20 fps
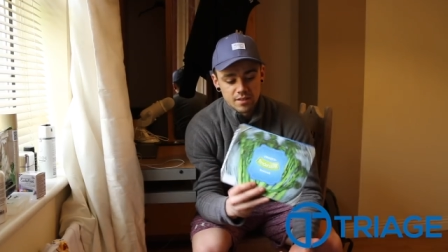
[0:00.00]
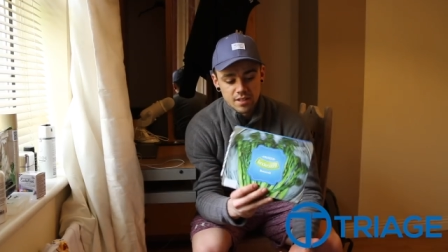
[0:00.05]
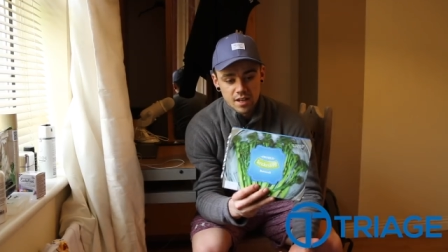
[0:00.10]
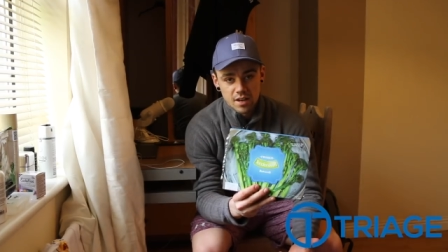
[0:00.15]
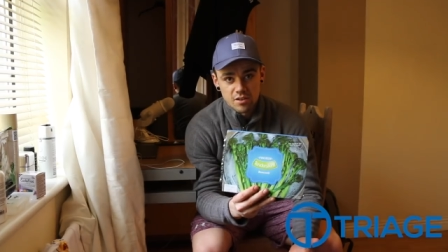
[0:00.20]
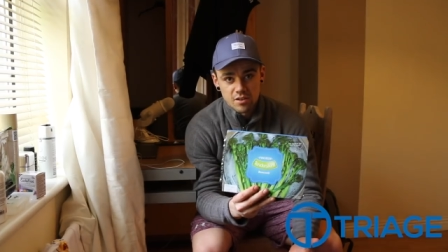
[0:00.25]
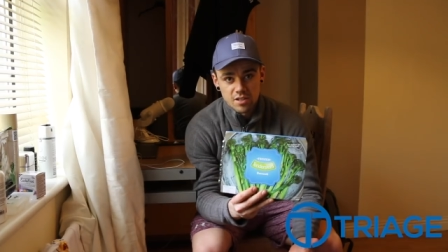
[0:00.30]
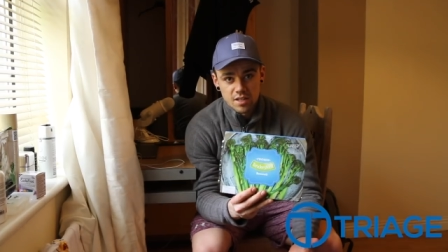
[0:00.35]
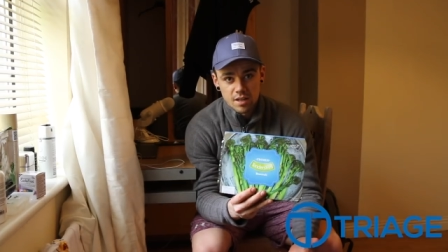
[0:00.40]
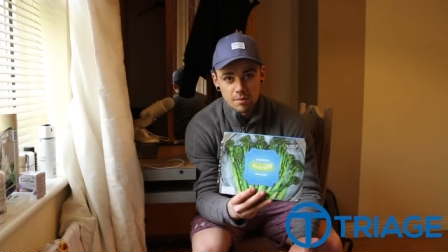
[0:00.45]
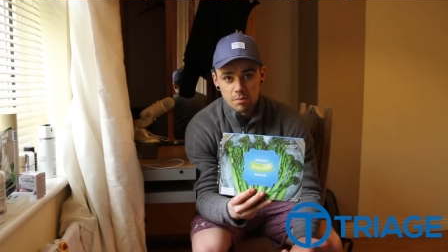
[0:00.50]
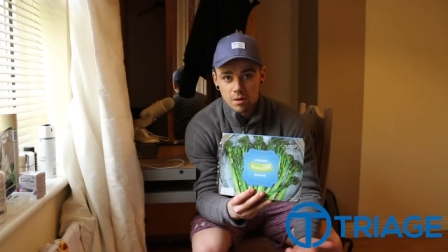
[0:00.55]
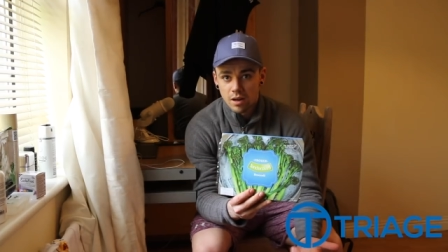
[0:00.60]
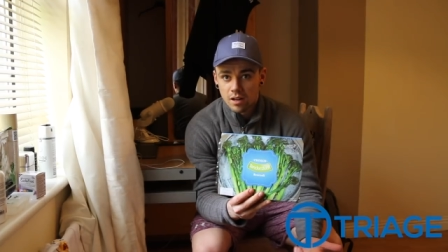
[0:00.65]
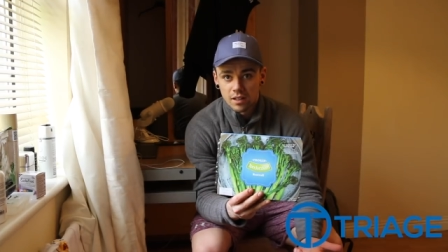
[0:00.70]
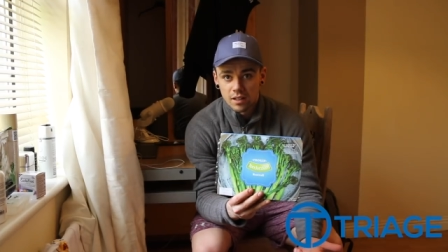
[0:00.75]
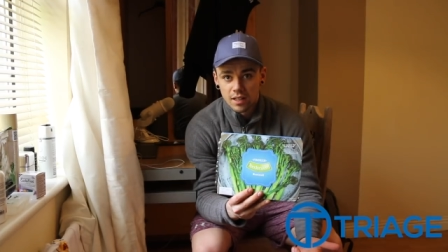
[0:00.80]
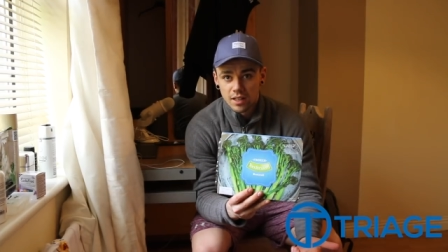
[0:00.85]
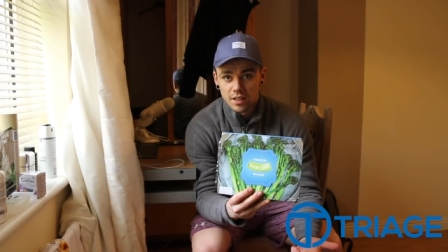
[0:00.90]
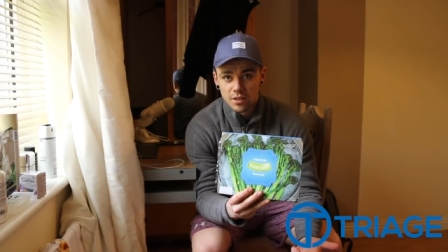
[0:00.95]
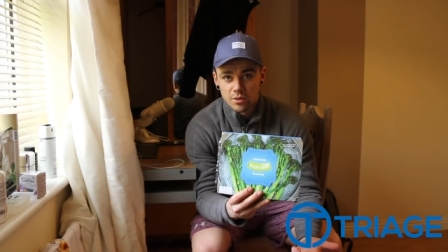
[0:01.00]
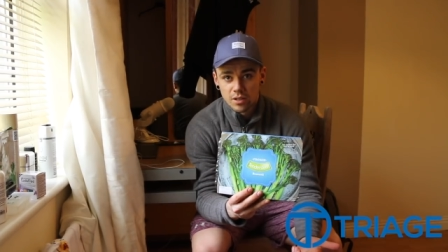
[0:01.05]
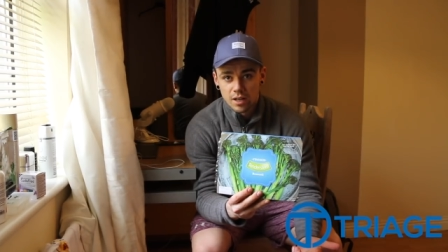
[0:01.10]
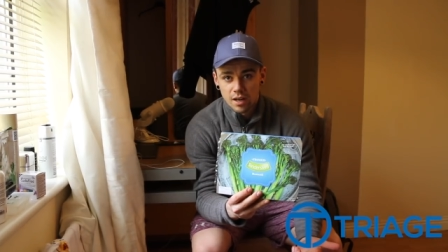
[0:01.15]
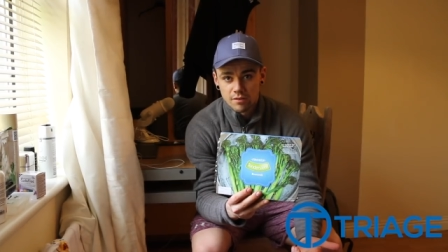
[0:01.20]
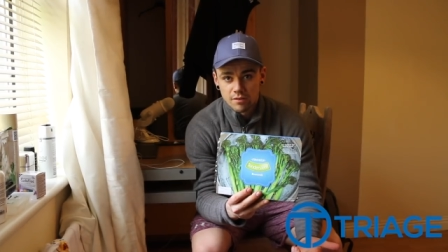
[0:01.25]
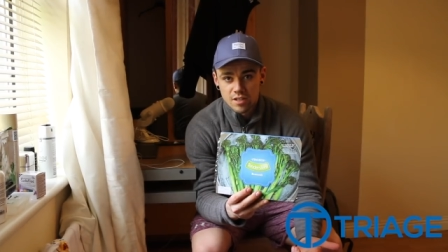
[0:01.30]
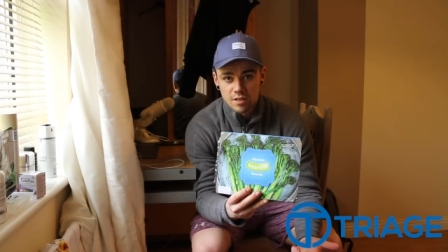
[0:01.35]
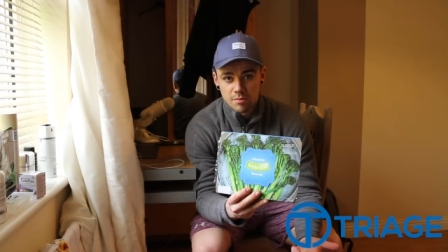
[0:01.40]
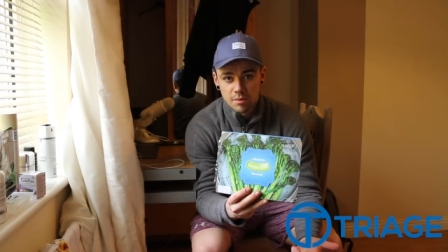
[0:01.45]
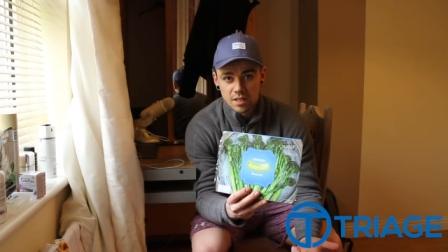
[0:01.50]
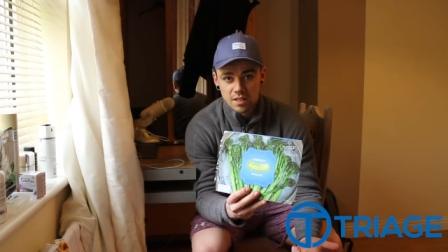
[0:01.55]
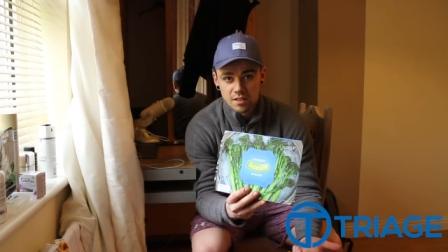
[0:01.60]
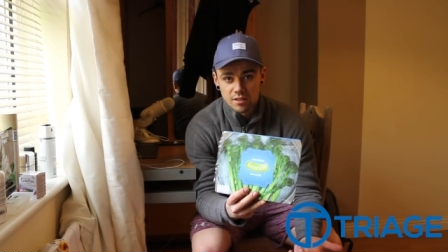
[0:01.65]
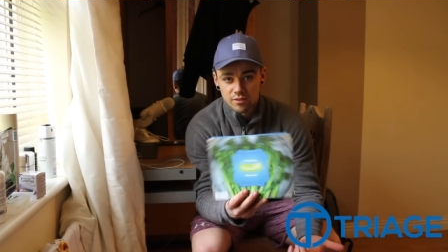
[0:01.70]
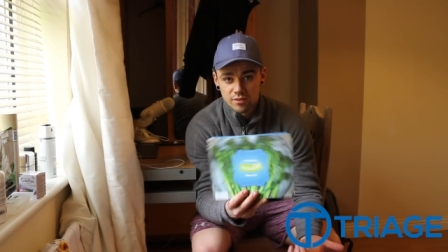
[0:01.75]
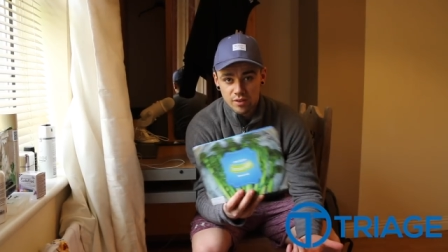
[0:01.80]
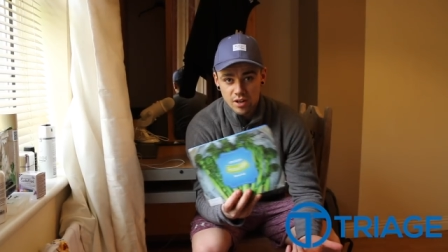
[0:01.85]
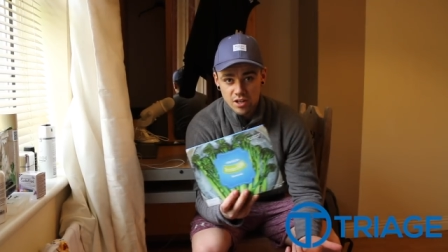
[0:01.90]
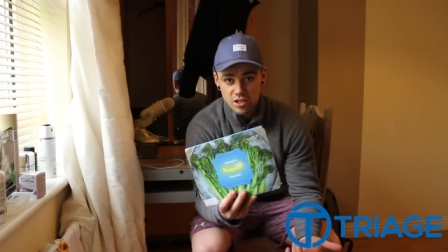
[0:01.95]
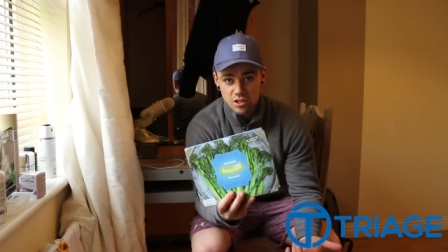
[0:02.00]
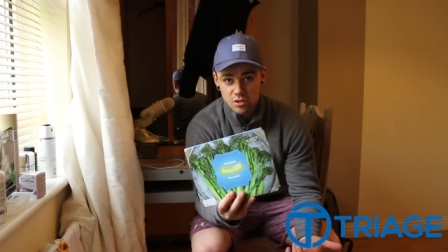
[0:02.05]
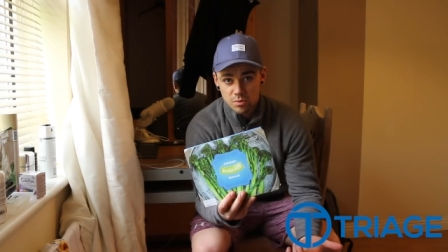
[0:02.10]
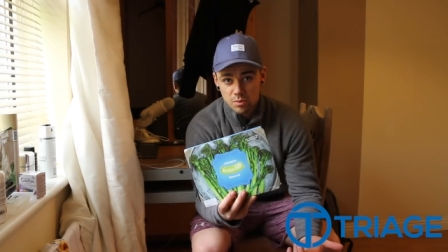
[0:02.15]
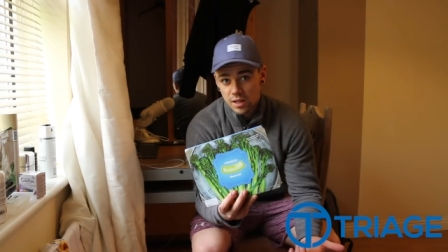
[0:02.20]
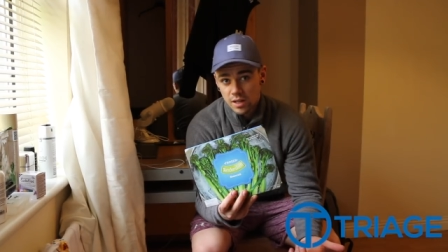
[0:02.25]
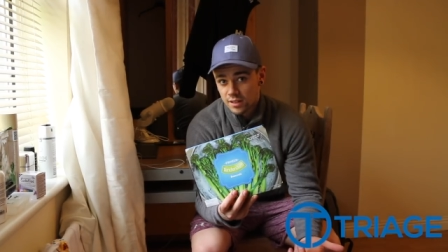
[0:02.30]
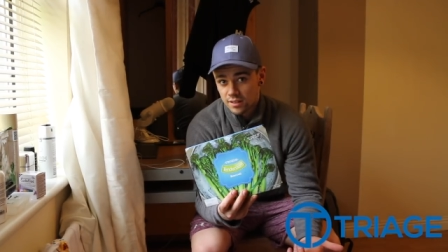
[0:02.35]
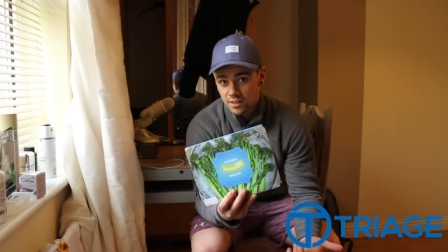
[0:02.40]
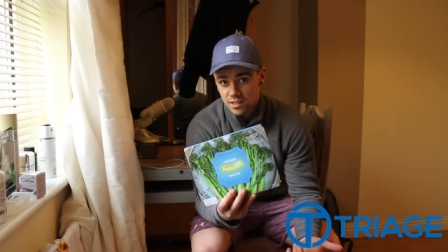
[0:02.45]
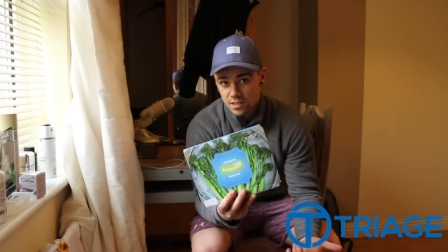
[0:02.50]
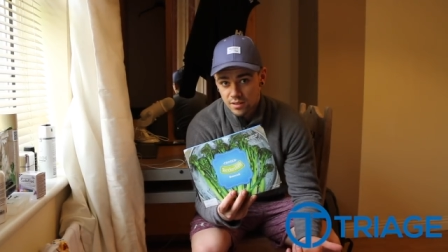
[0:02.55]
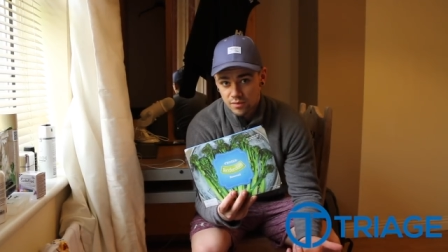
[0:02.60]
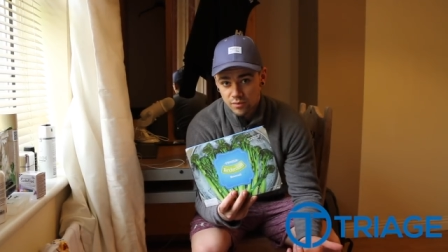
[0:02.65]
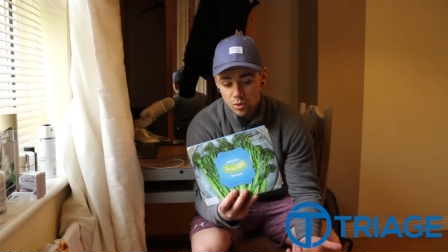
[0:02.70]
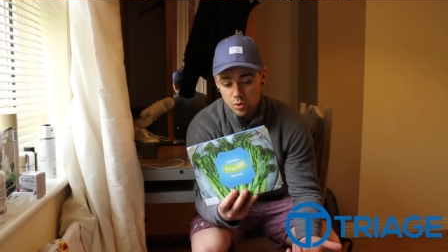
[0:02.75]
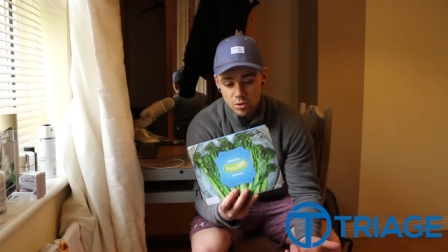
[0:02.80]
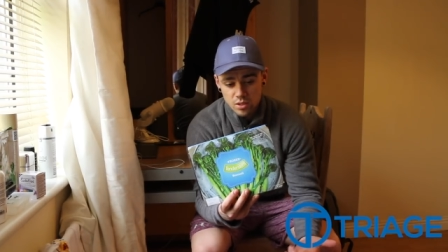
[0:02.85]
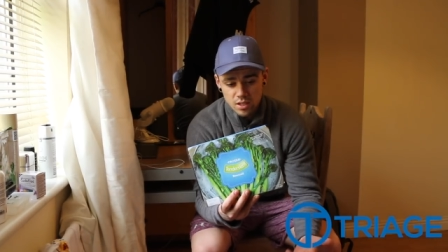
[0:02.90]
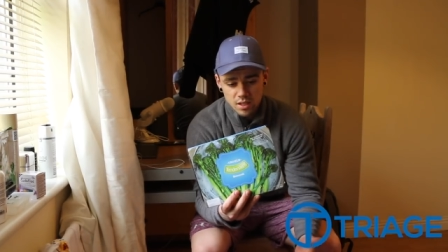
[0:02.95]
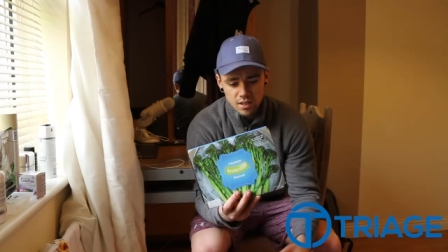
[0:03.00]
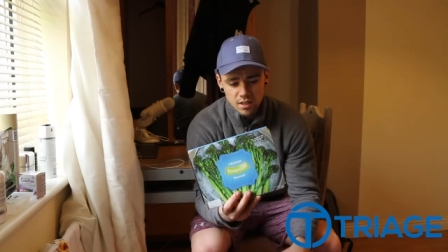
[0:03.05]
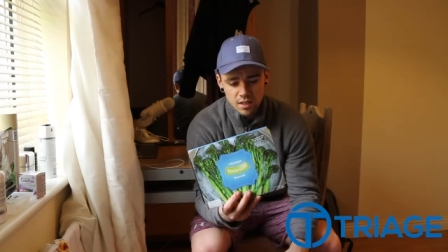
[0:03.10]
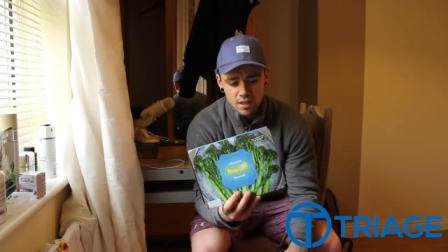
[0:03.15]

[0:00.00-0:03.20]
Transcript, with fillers: tender stem broccoli, you can obviously buy this fresh as well, this is frozen.